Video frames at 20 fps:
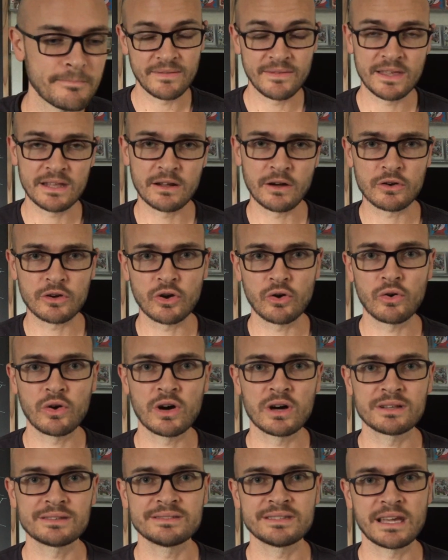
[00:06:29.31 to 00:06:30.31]
And then I'll go
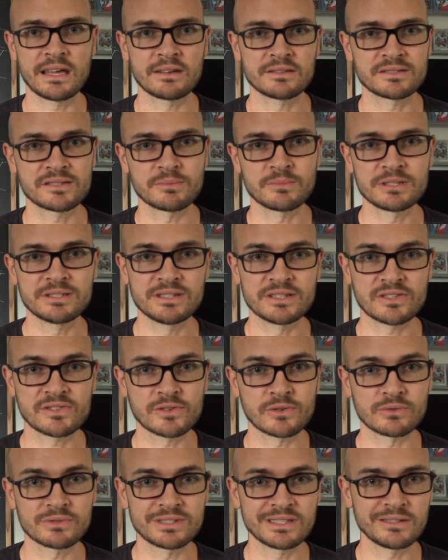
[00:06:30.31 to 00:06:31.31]
hunt down some
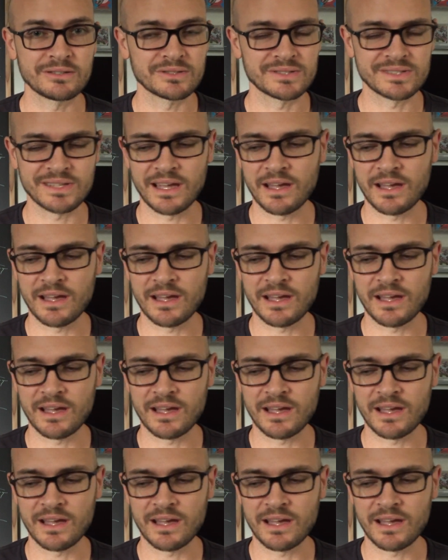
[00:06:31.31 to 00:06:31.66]
additional deals.